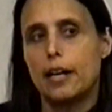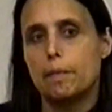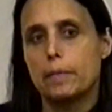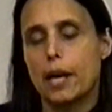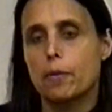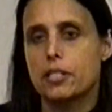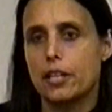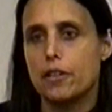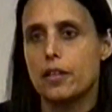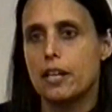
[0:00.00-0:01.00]
Um, but I will
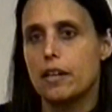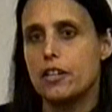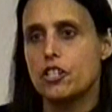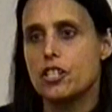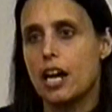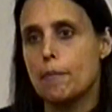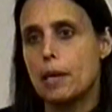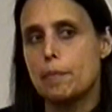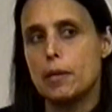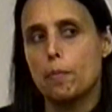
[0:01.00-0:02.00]
tell you that
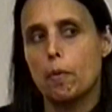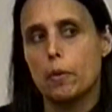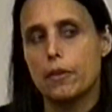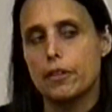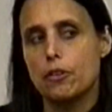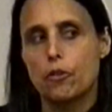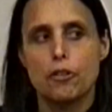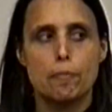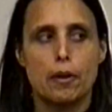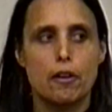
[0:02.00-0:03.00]
Anishinaabe people were in the
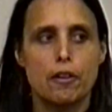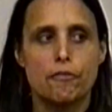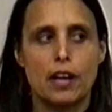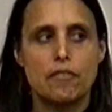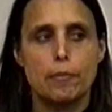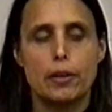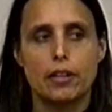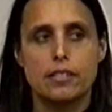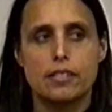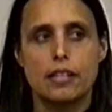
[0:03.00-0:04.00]
northern part of five
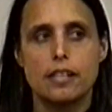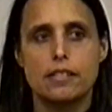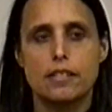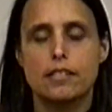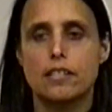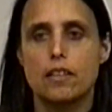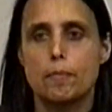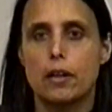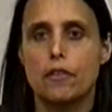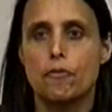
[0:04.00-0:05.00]
American states and the
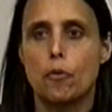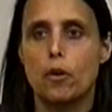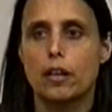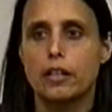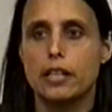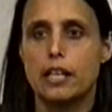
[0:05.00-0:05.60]
southern part of four